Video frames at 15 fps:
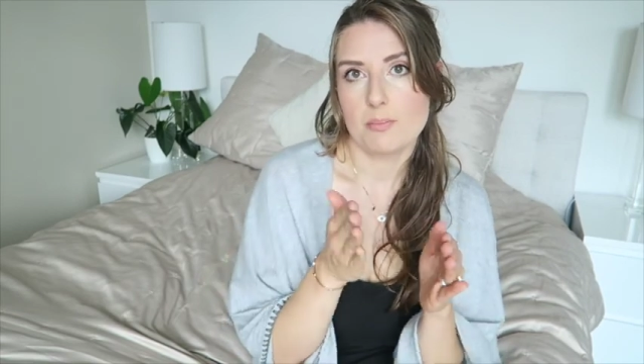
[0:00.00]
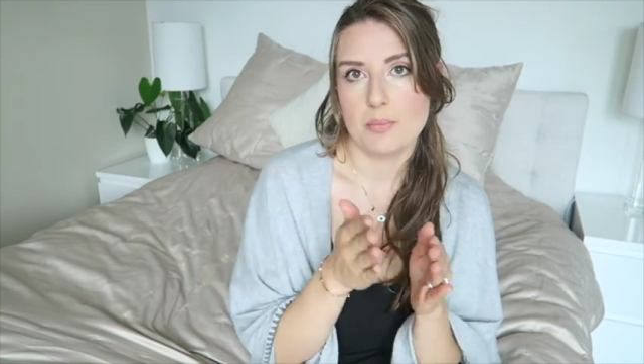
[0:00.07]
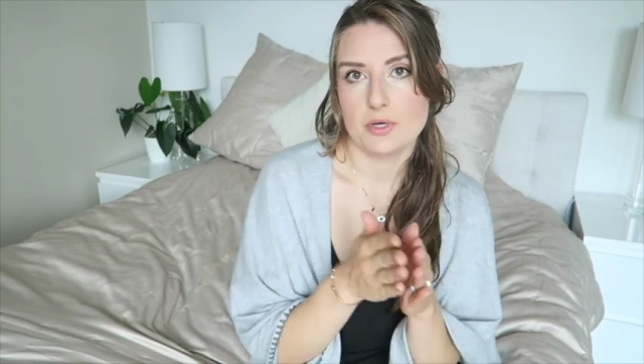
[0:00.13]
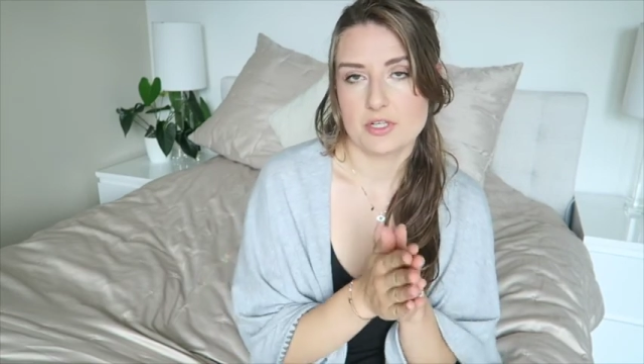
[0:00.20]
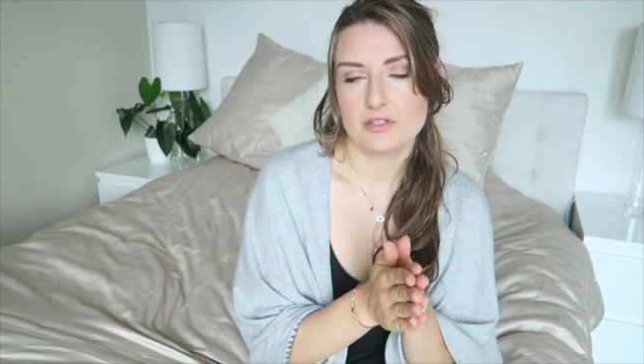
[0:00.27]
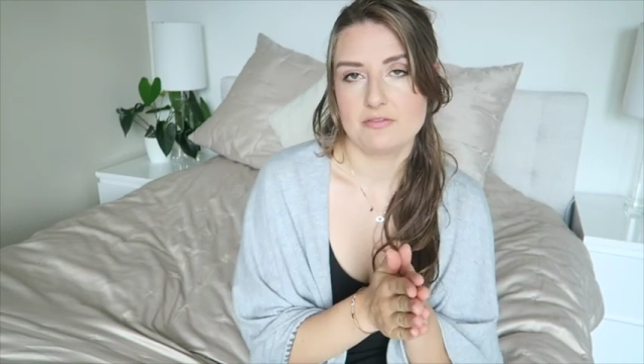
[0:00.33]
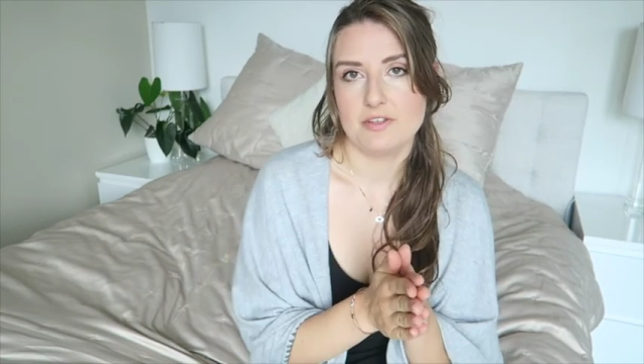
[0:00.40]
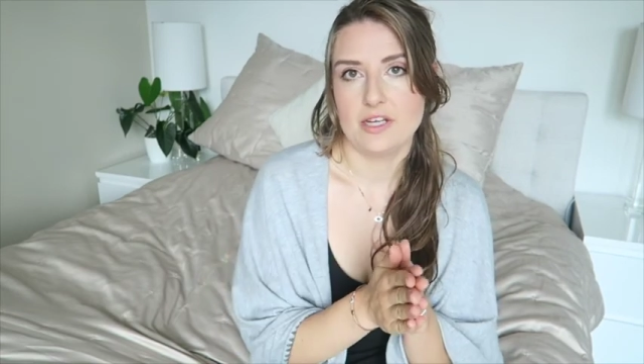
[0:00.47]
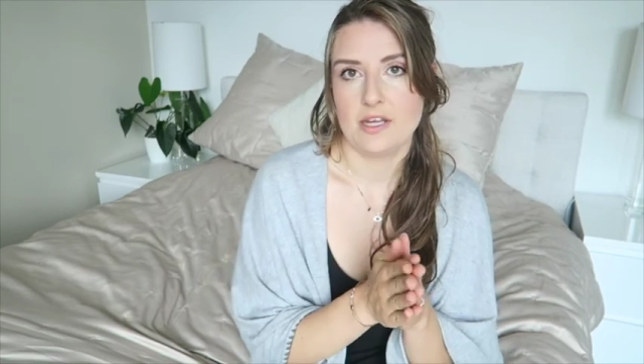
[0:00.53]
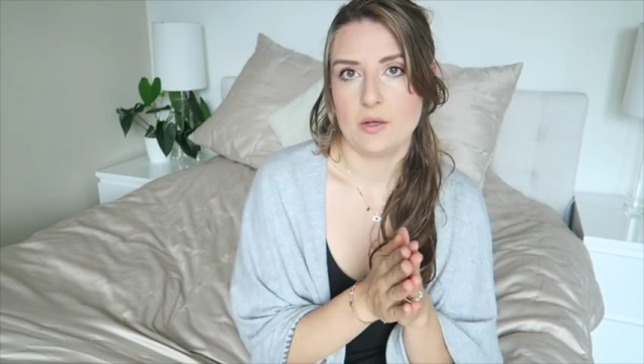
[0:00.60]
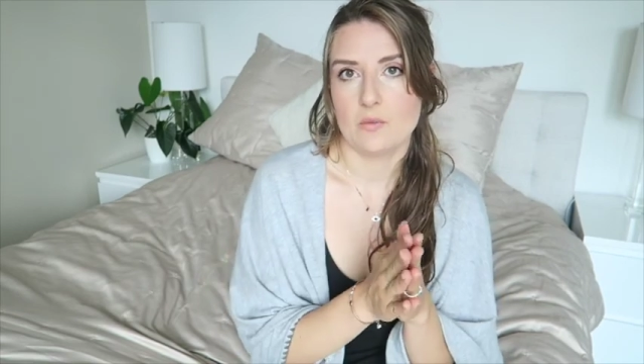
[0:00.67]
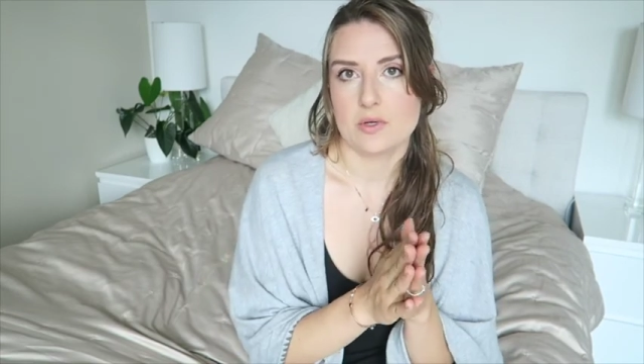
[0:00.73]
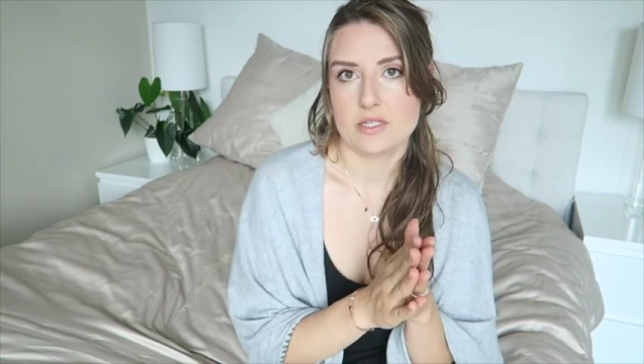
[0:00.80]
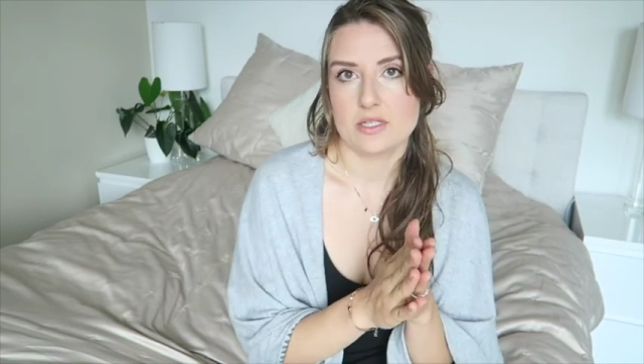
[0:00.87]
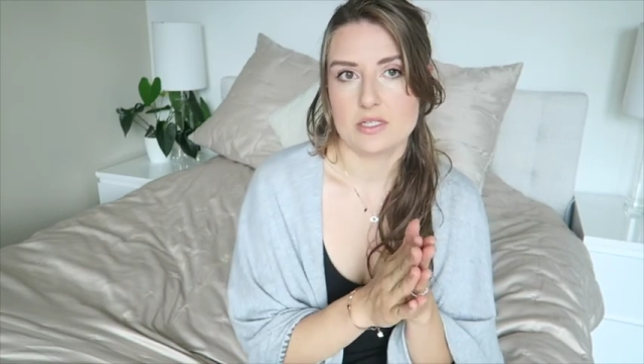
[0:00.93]
bottle
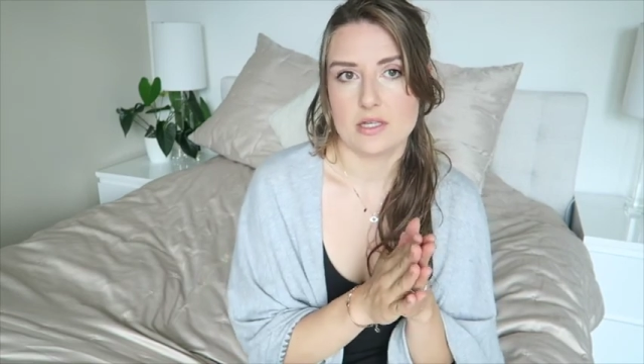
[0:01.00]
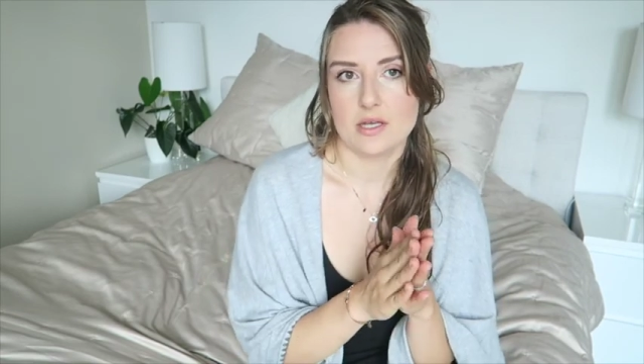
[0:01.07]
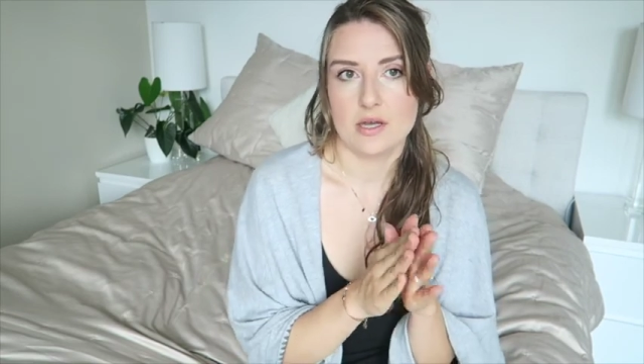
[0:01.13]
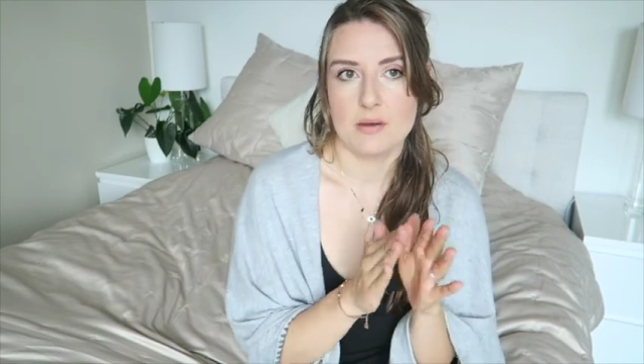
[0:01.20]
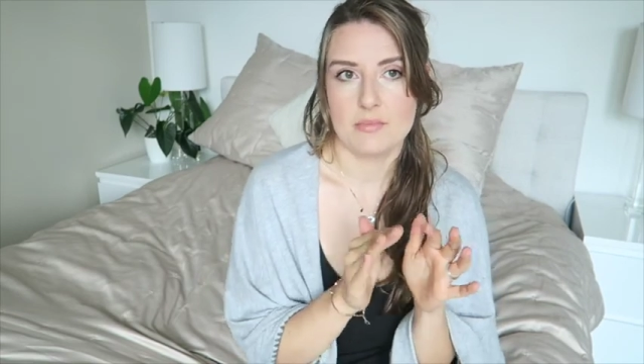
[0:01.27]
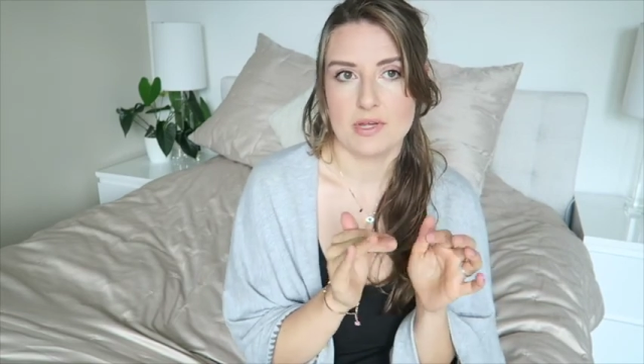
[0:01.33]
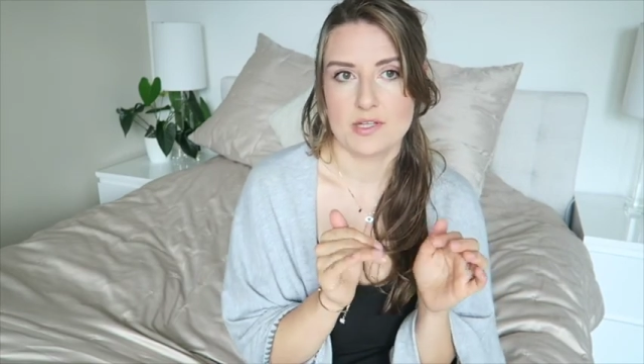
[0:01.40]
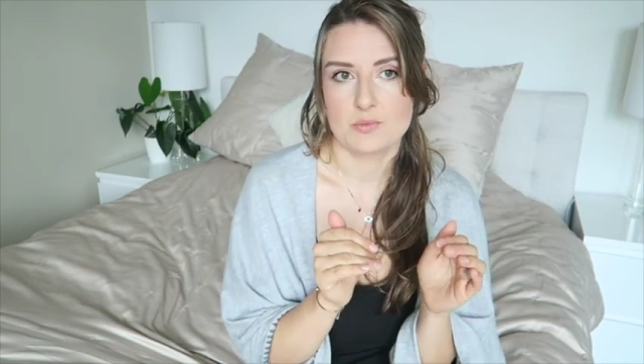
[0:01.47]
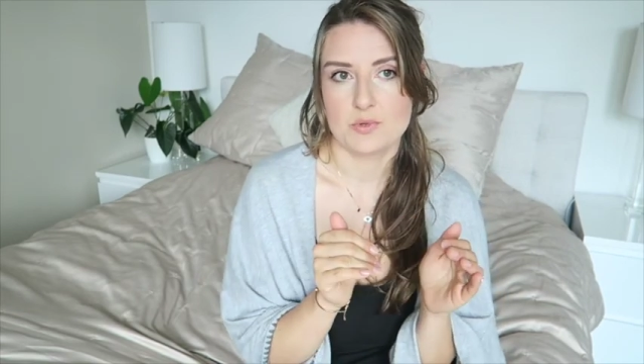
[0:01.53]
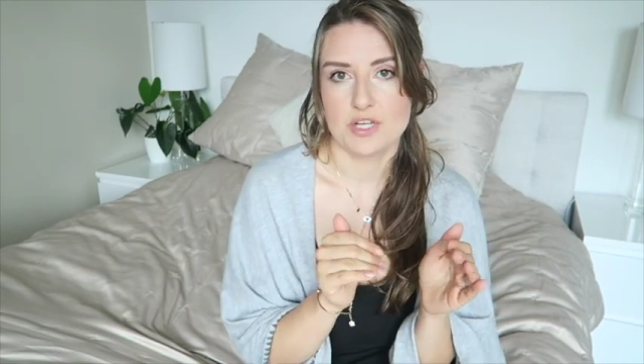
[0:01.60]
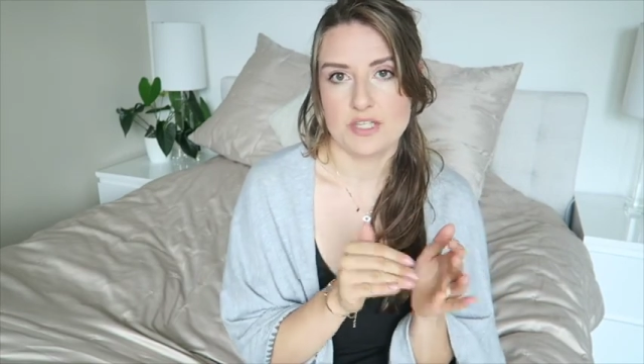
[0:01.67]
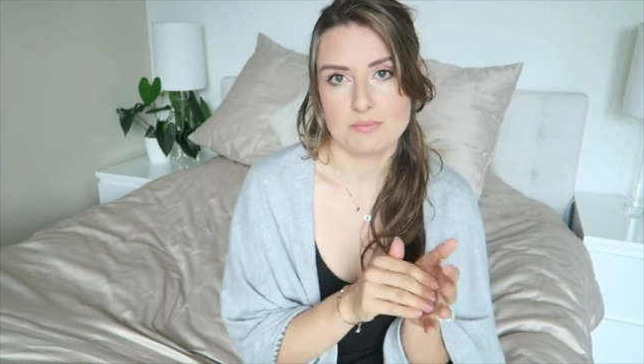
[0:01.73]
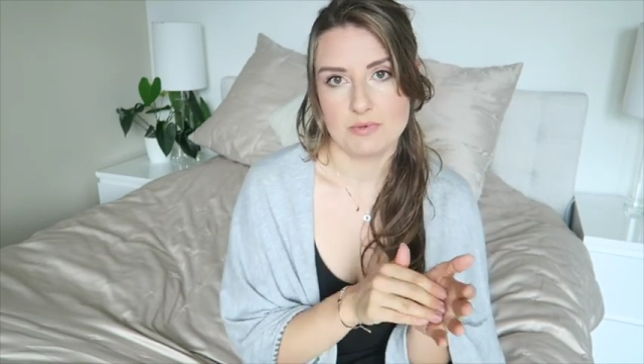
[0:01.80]
feeding with express